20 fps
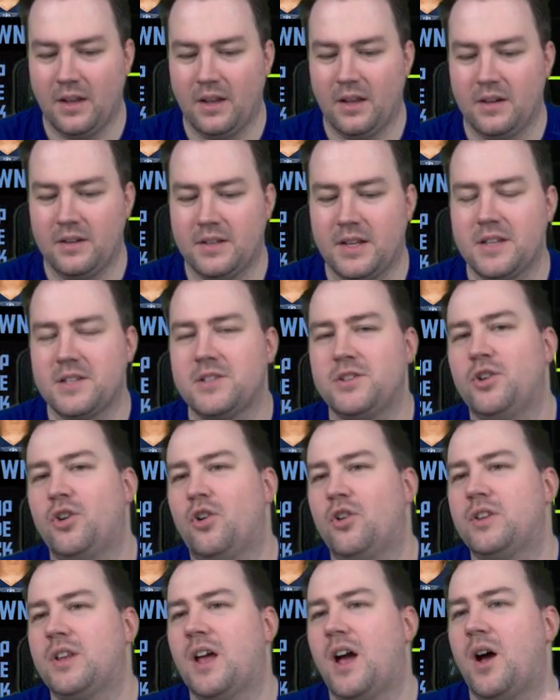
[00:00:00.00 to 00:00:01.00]
that's
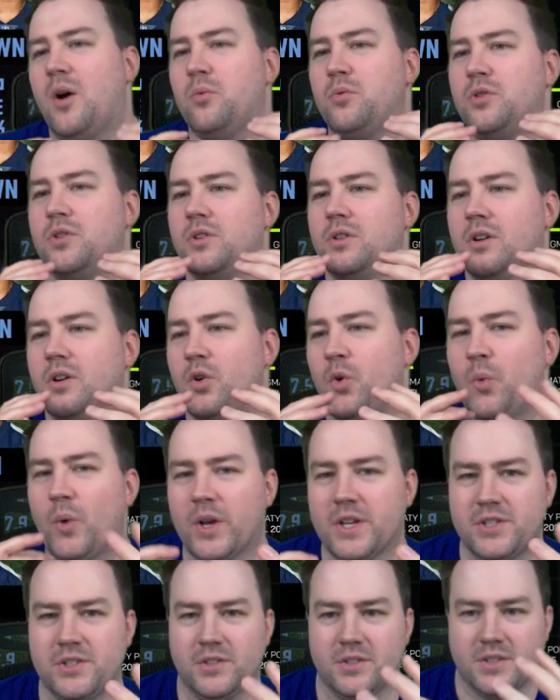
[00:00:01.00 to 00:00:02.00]
not how the
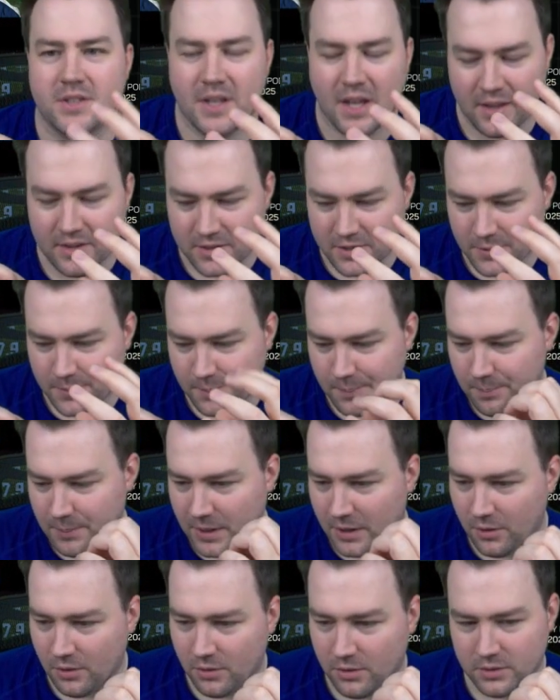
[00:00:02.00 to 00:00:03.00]
question stands,
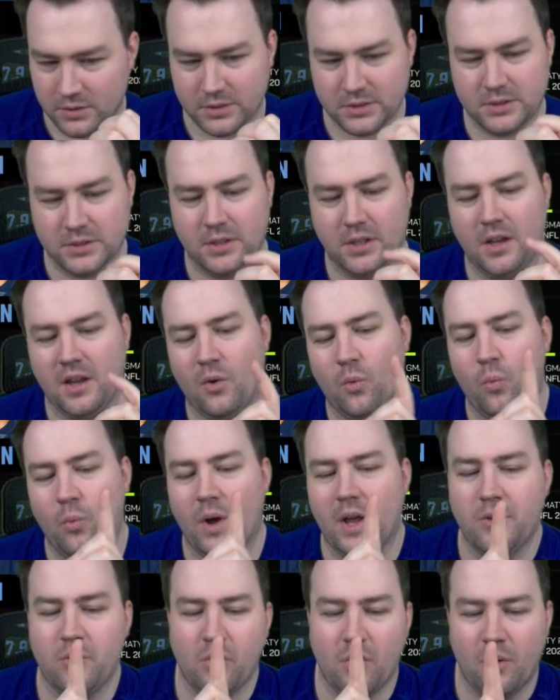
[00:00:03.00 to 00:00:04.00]
because
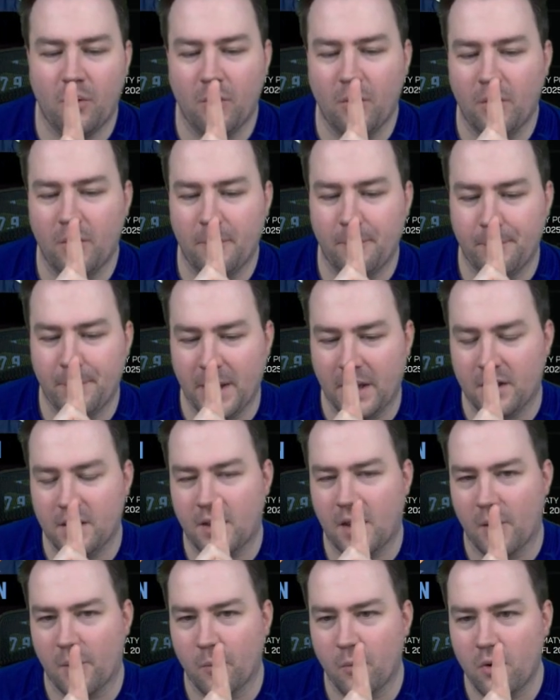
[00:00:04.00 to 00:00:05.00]
when you pick
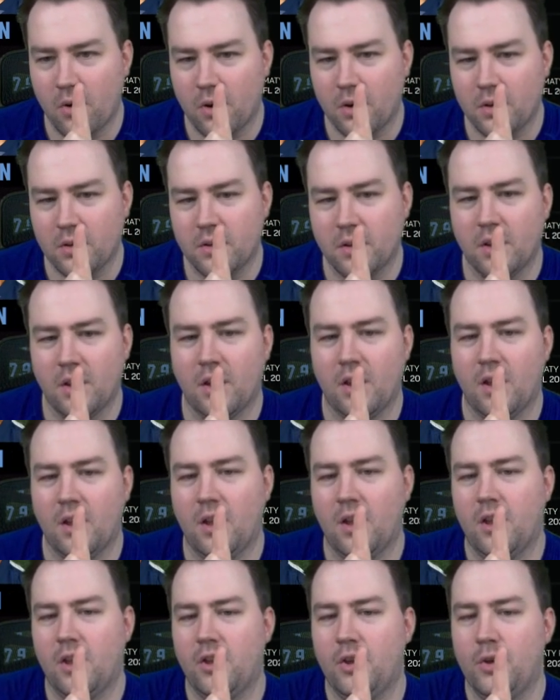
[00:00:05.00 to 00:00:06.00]
Cam Ward,
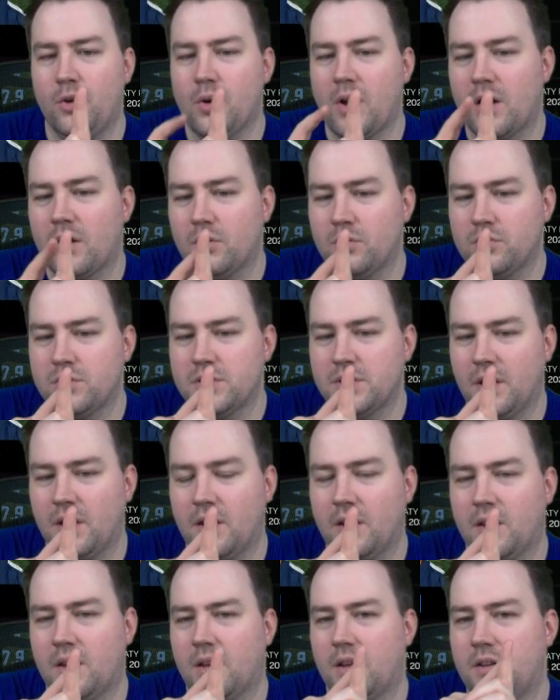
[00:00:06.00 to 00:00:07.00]
you are
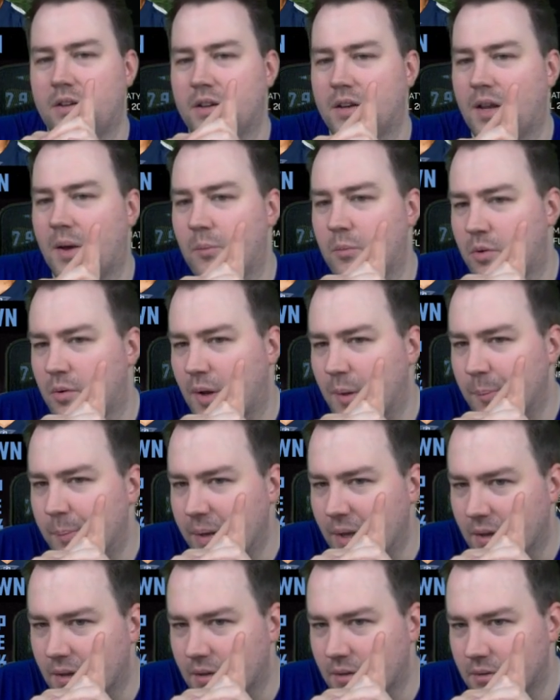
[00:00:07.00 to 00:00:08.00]
losing the number 1
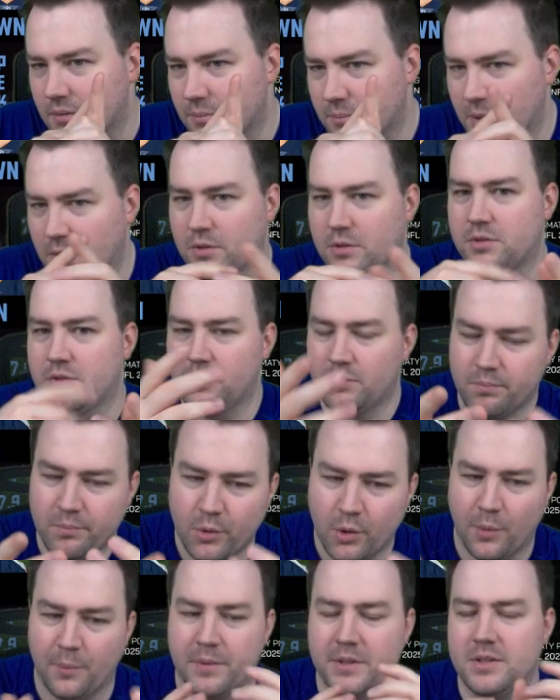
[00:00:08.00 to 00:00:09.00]
pick, because
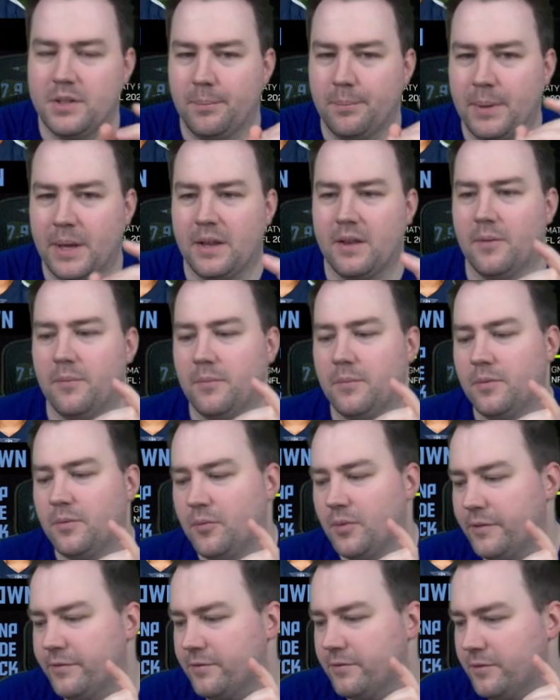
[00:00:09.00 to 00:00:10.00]
you obviously picked him
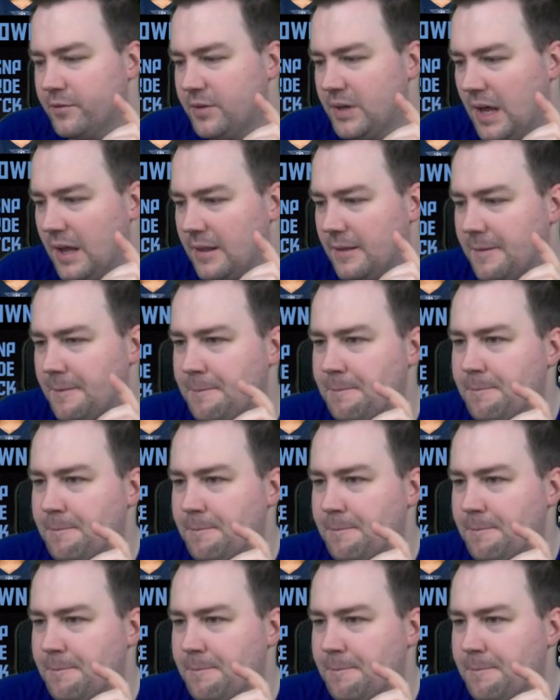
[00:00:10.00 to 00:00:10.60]
with that.